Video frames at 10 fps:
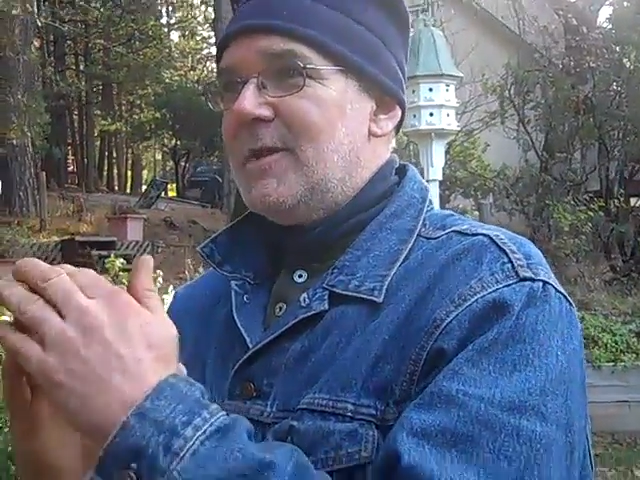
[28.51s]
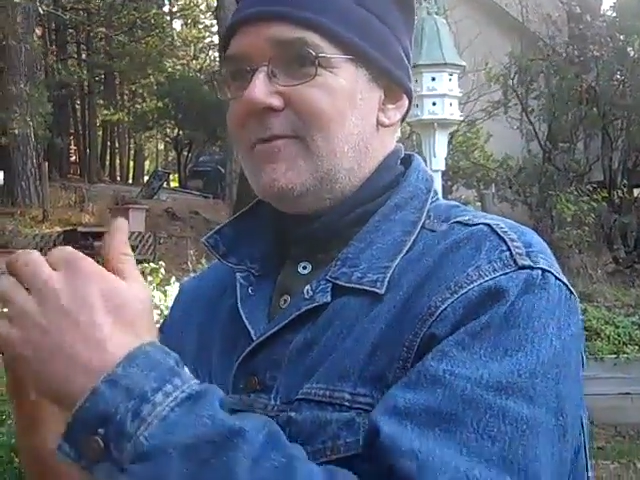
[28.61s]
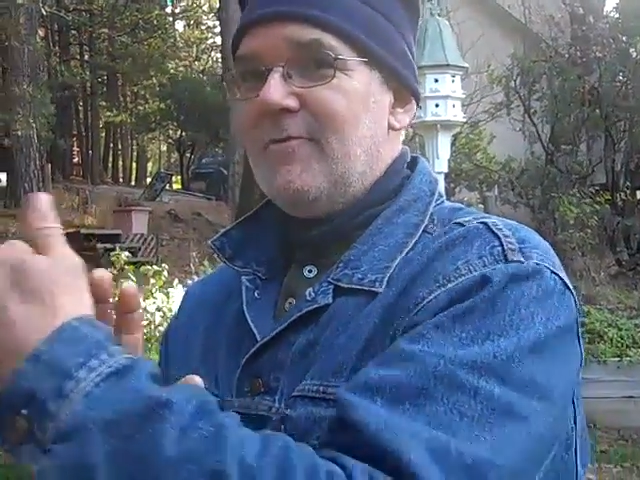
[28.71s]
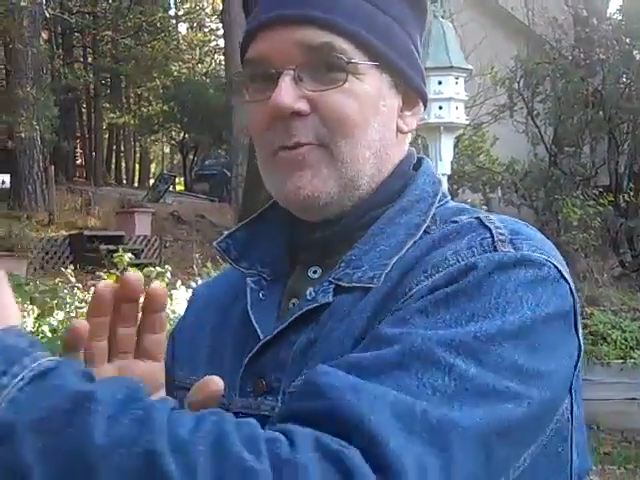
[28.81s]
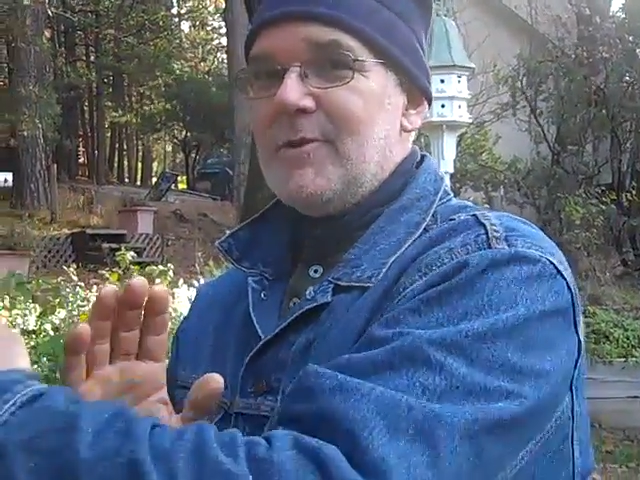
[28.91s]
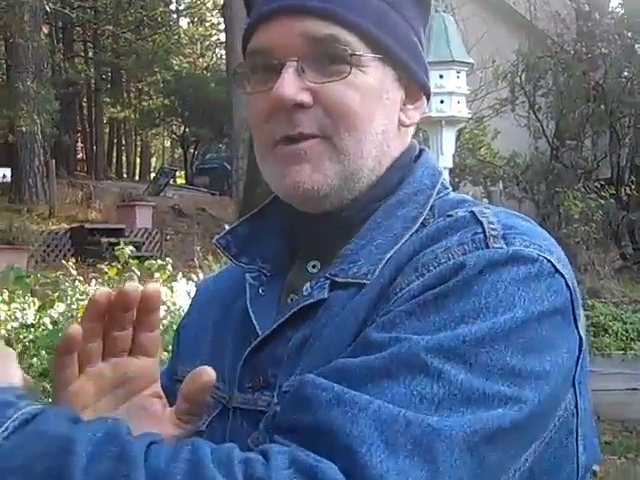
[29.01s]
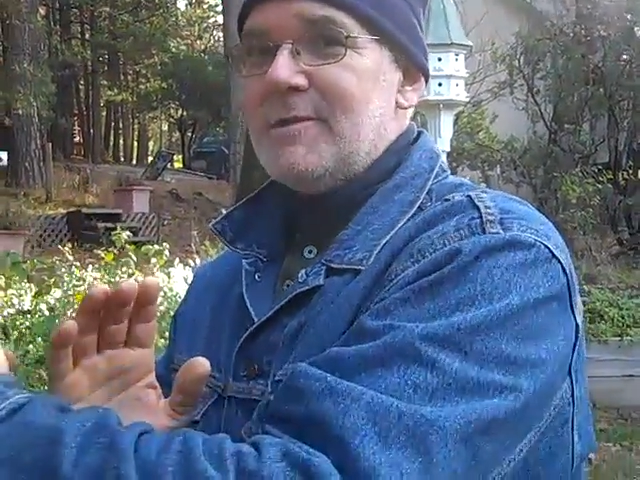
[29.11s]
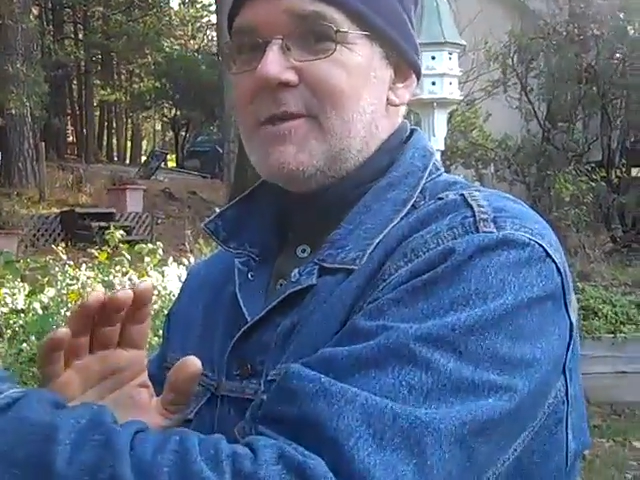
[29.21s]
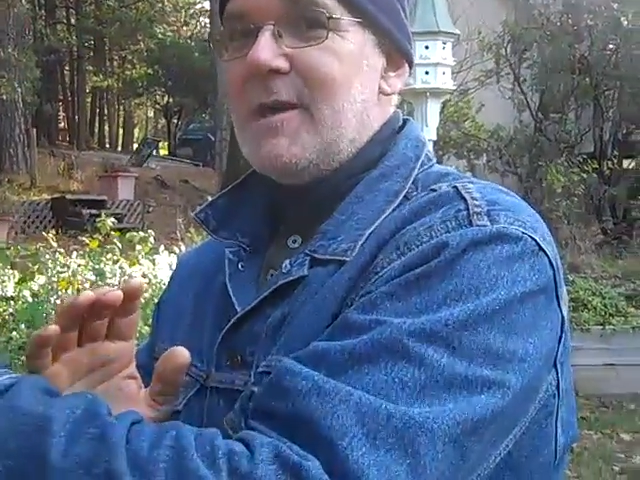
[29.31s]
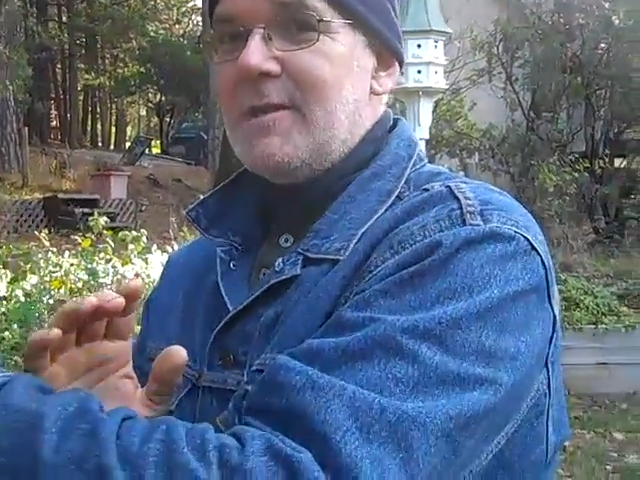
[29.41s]
and 14
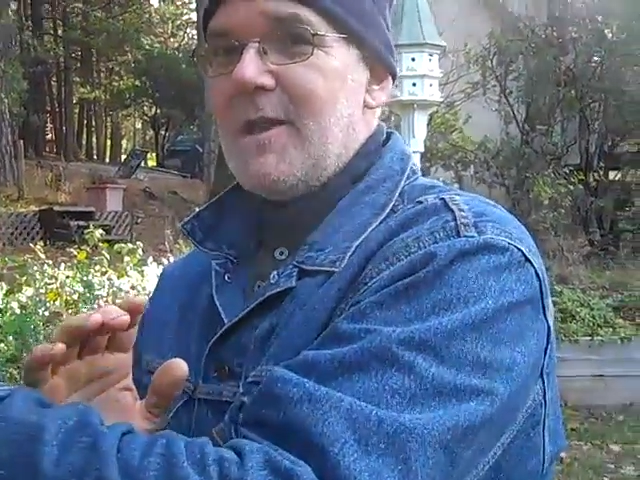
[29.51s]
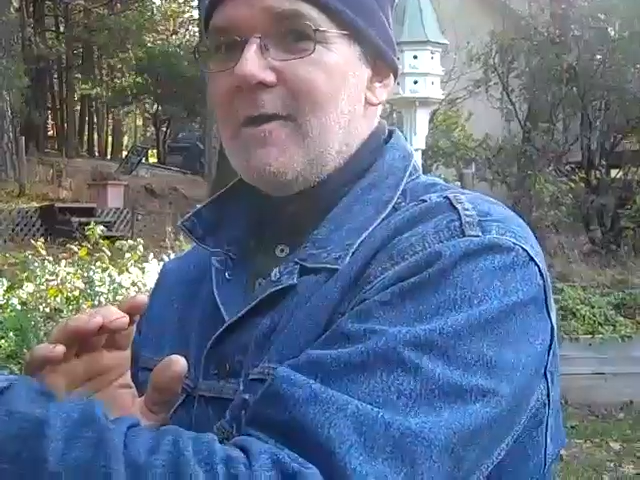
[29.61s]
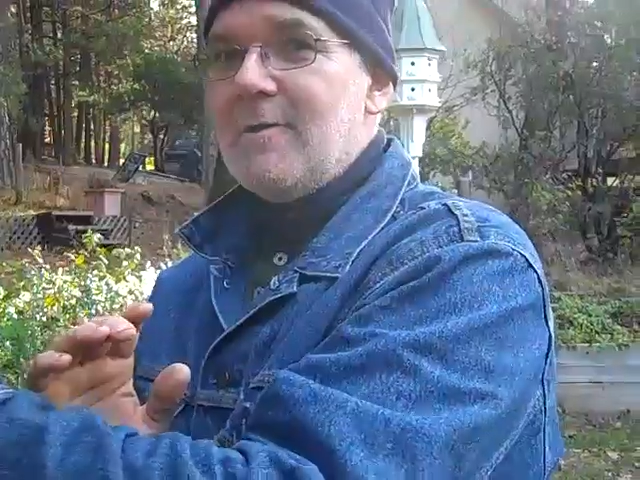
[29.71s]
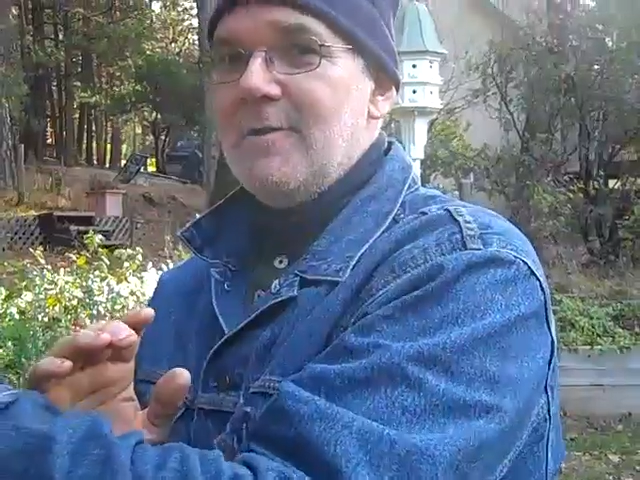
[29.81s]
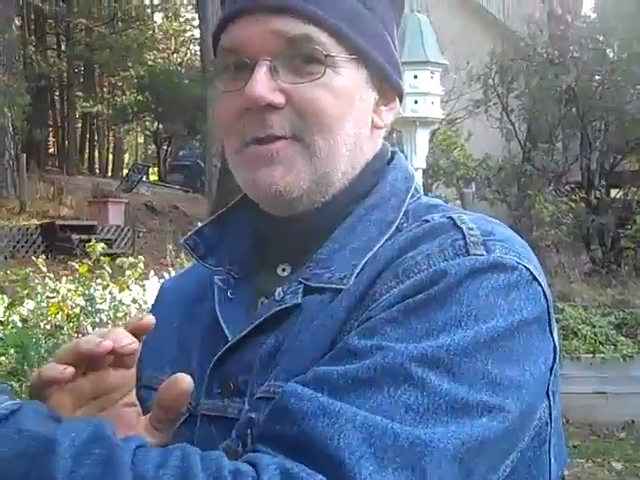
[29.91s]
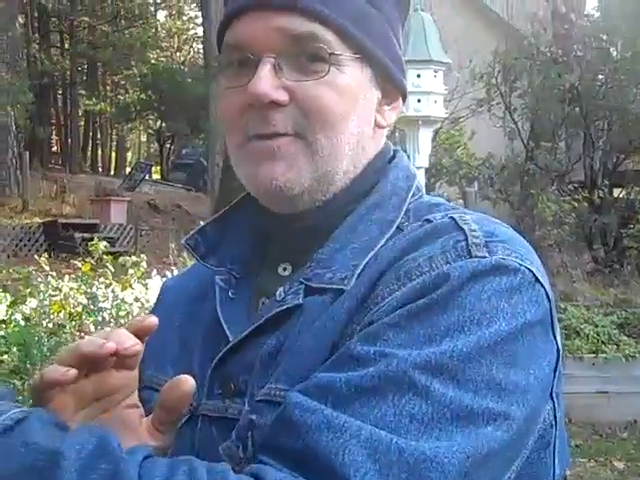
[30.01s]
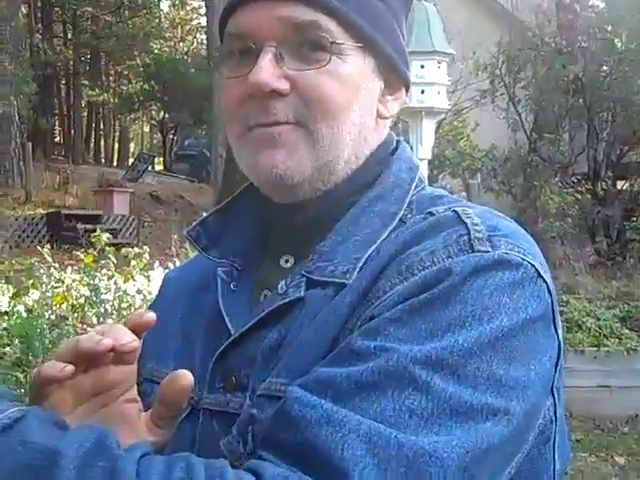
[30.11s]
is highly alkaline.